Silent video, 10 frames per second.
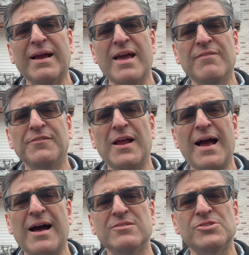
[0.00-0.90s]
half of the
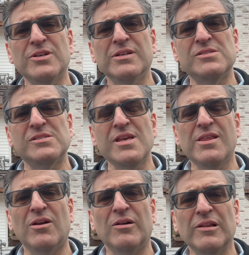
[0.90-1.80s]
house, you can see
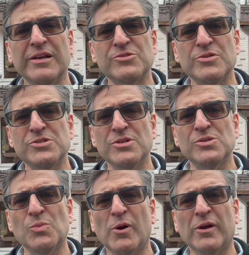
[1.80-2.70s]
that our electrician is
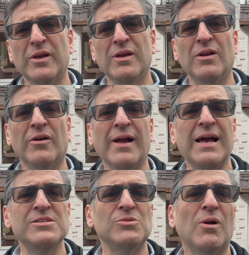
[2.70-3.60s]
working and our
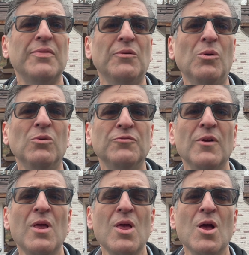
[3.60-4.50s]
guys are on the roof,
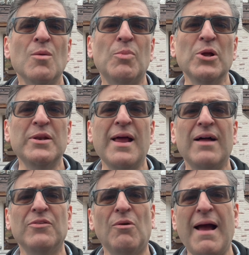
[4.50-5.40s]
putting
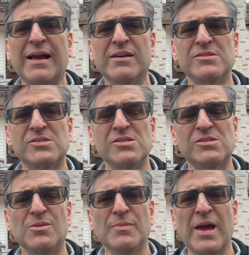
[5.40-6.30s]
down the racking
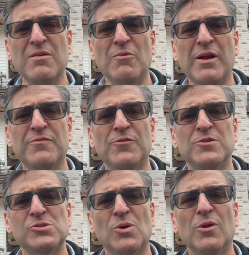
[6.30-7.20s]
system, getting ready for the
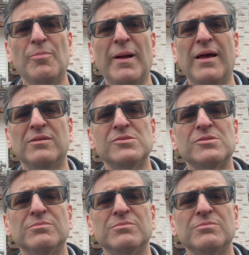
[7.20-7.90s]
solar panels.